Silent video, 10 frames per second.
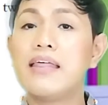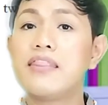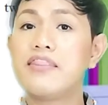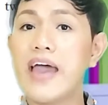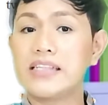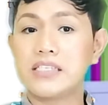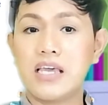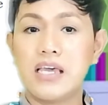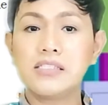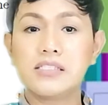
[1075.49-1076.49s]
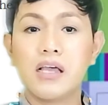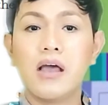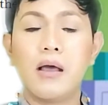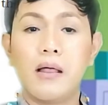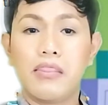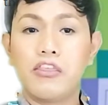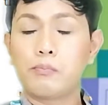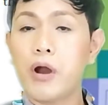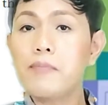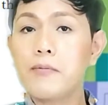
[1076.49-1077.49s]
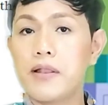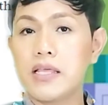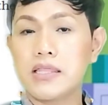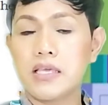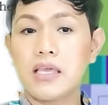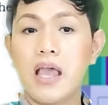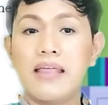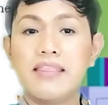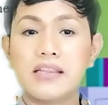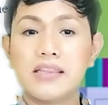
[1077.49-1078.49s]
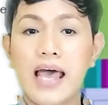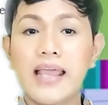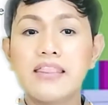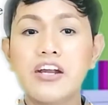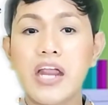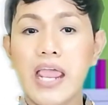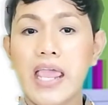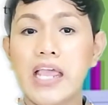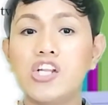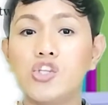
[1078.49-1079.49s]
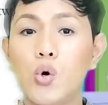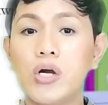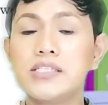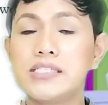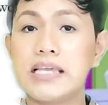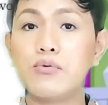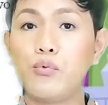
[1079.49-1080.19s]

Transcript: That is, the probability that neither A nor C